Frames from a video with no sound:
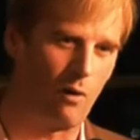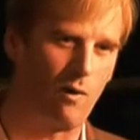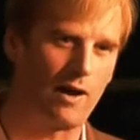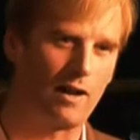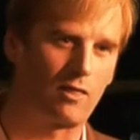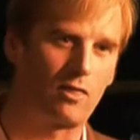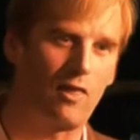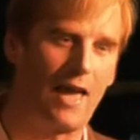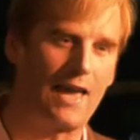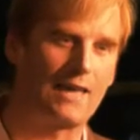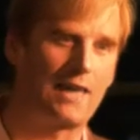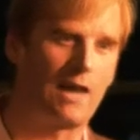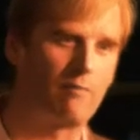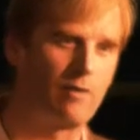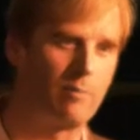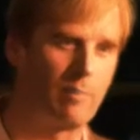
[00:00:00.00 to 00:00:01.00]
I want to thank
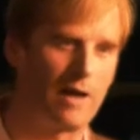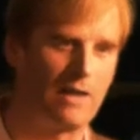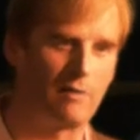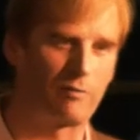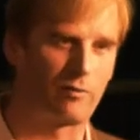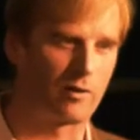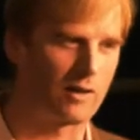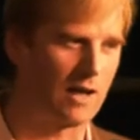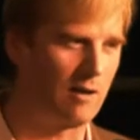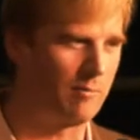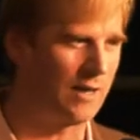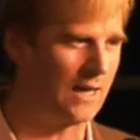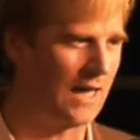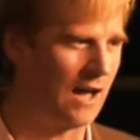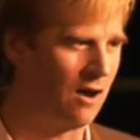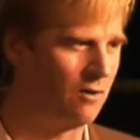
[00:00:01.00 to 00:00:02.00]
everybody for
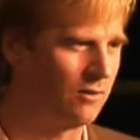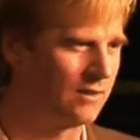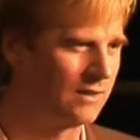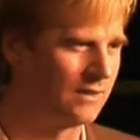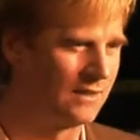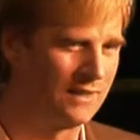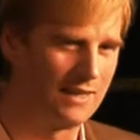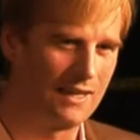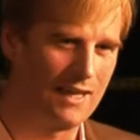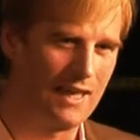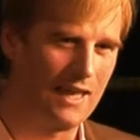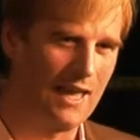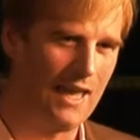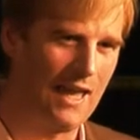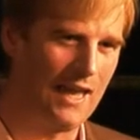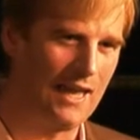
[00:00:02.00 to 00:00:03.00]
coming out
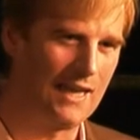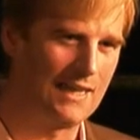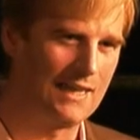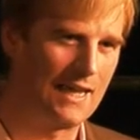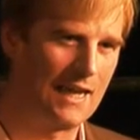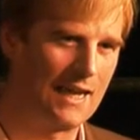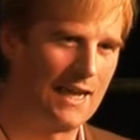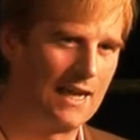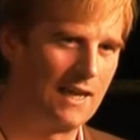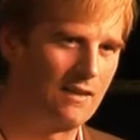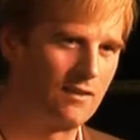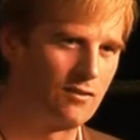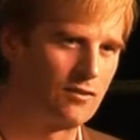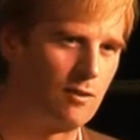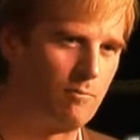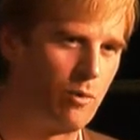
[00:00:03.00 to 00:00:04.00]
and uh,
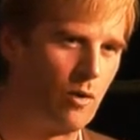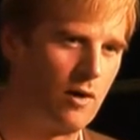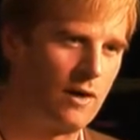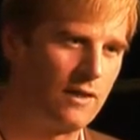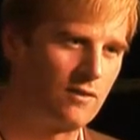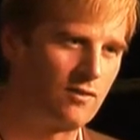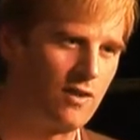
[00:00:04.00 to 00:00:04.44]
supporting